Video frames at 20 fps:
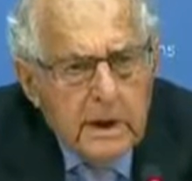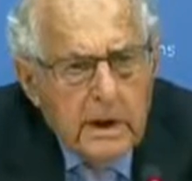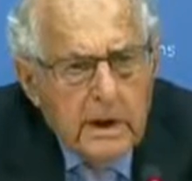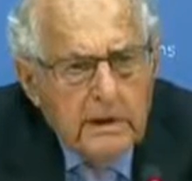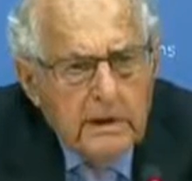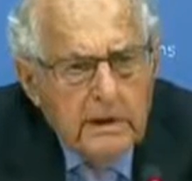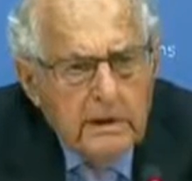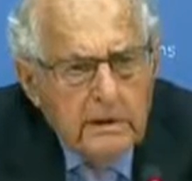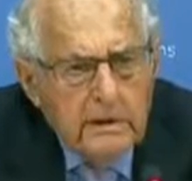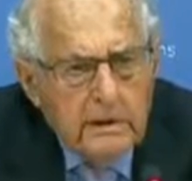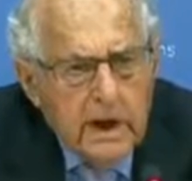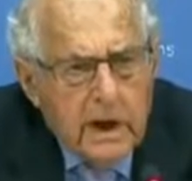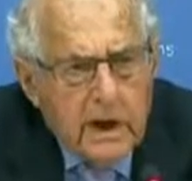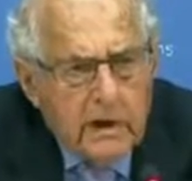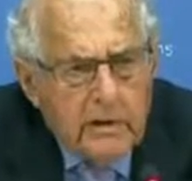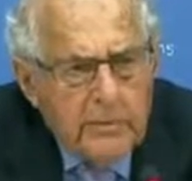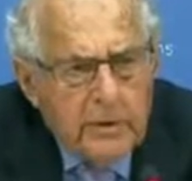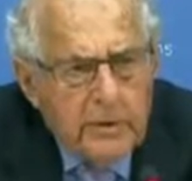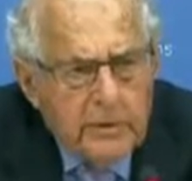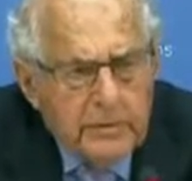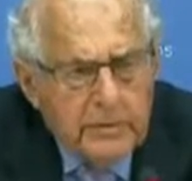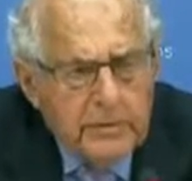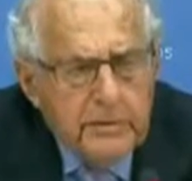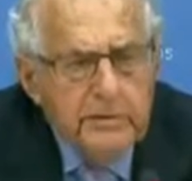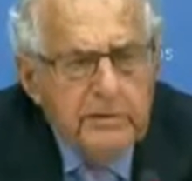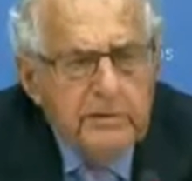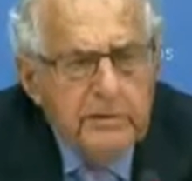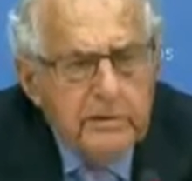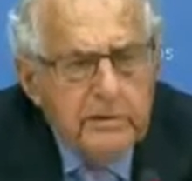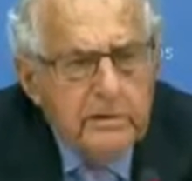And it is our
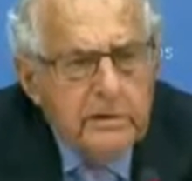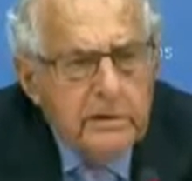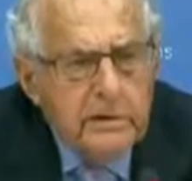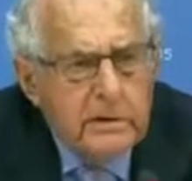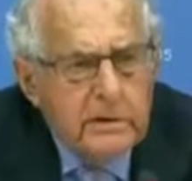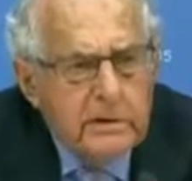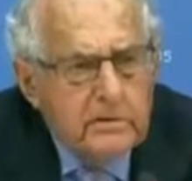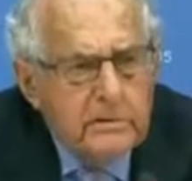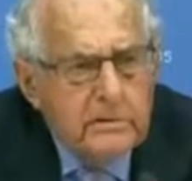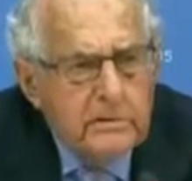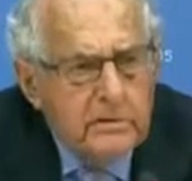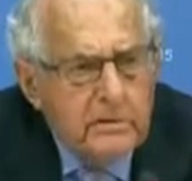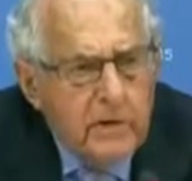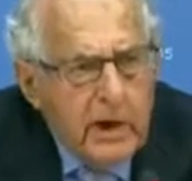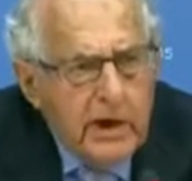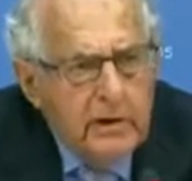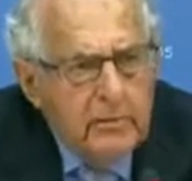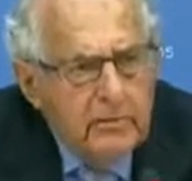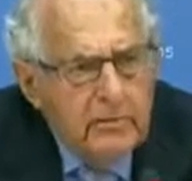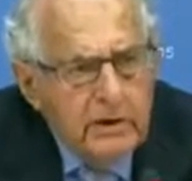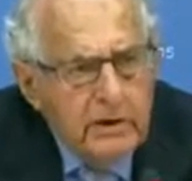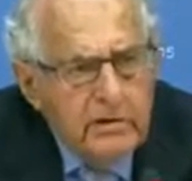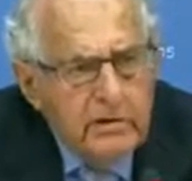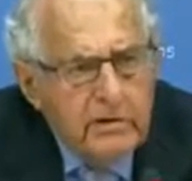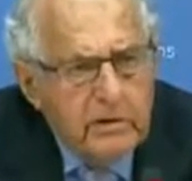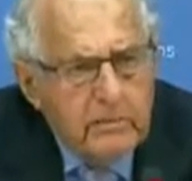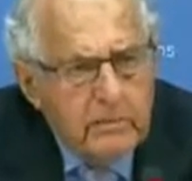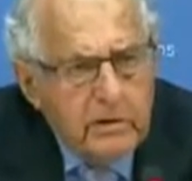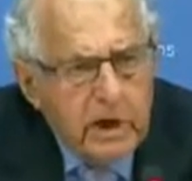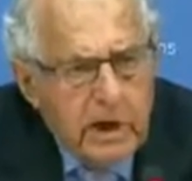purpose to try to bring
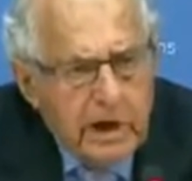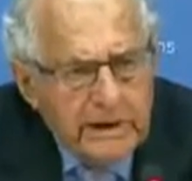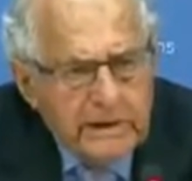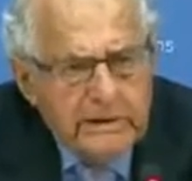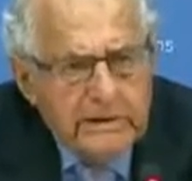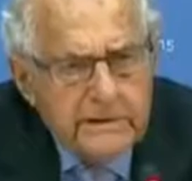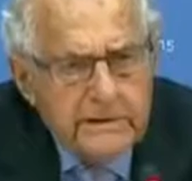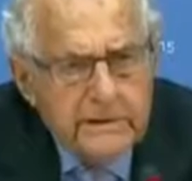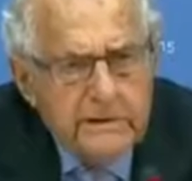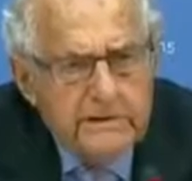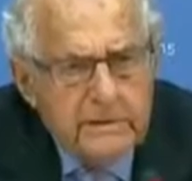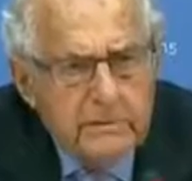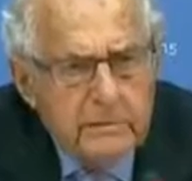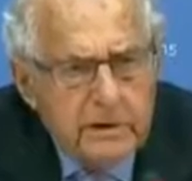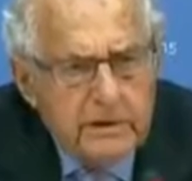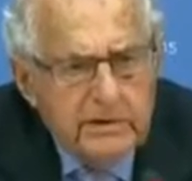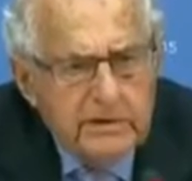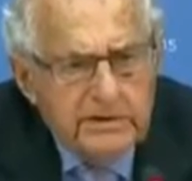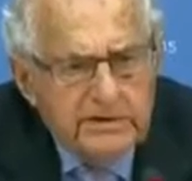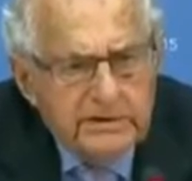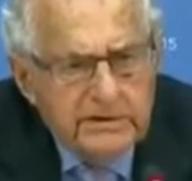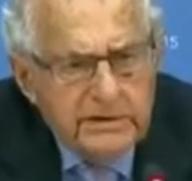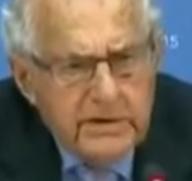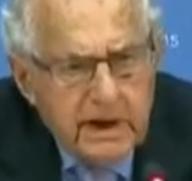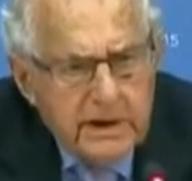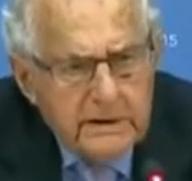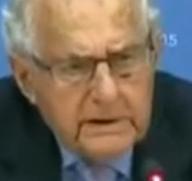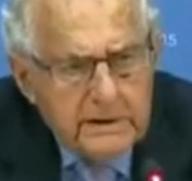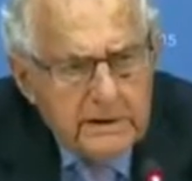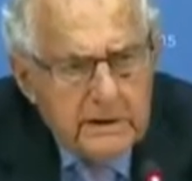some light, some
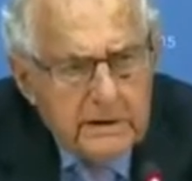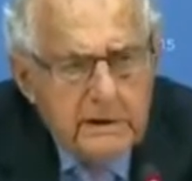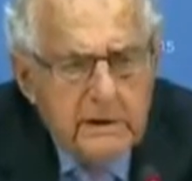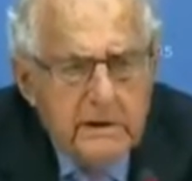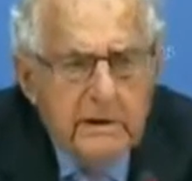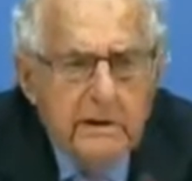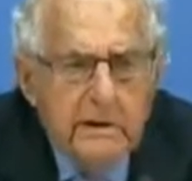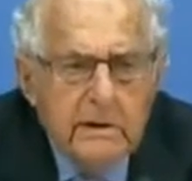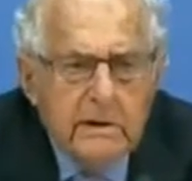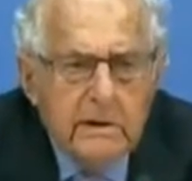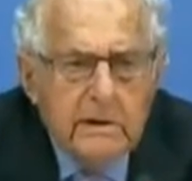understanding,